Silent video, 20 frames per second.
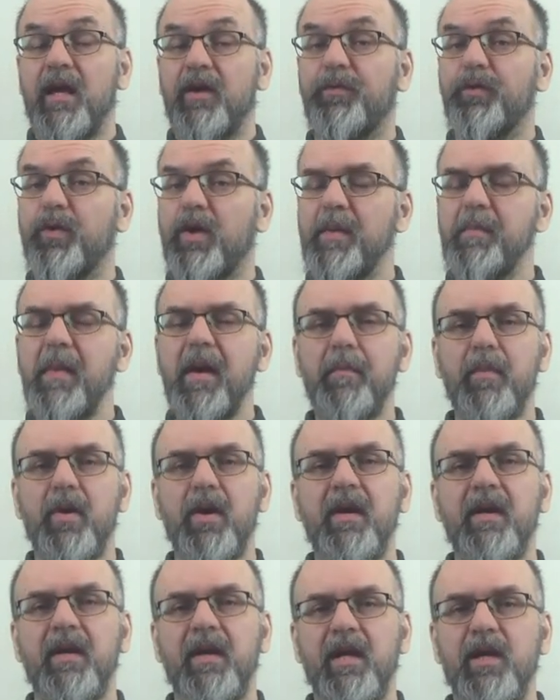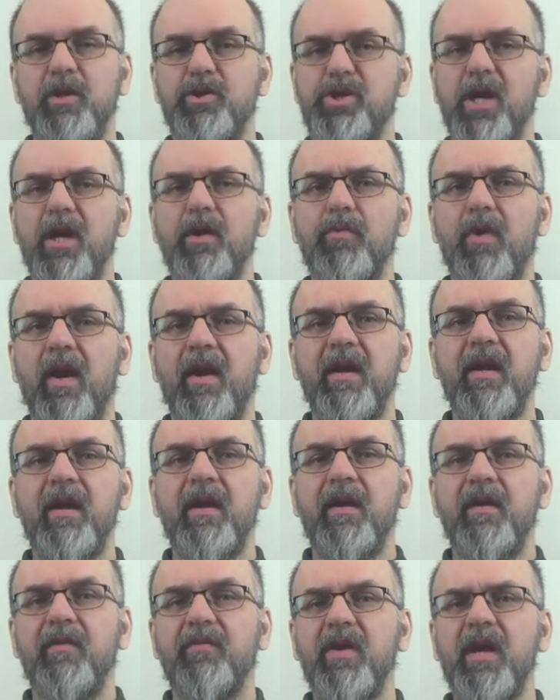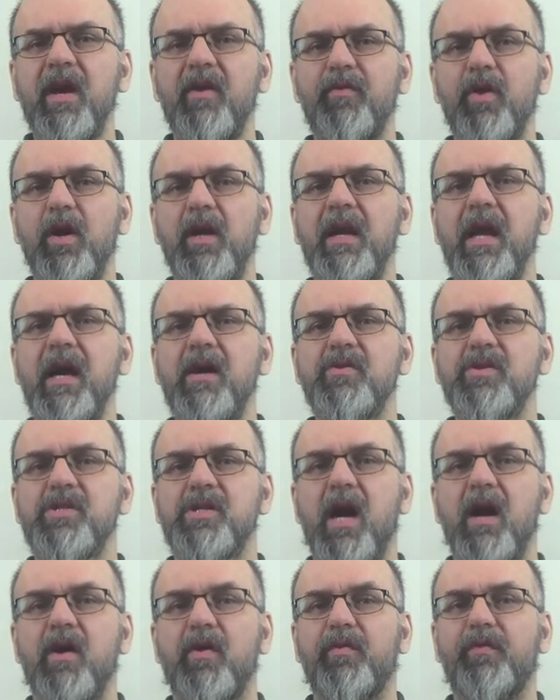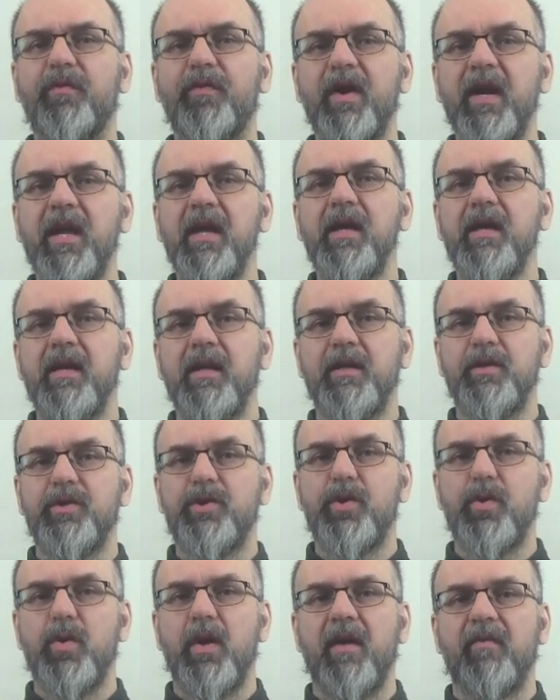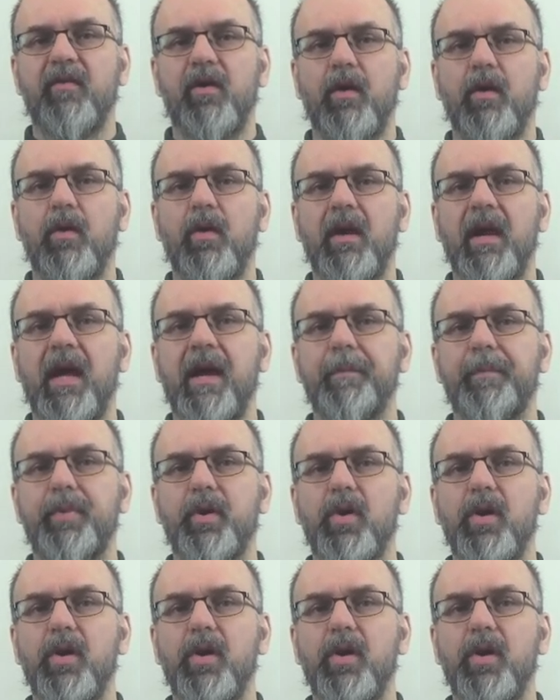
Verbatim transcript: If you remember, in January we have announced our free intro-level online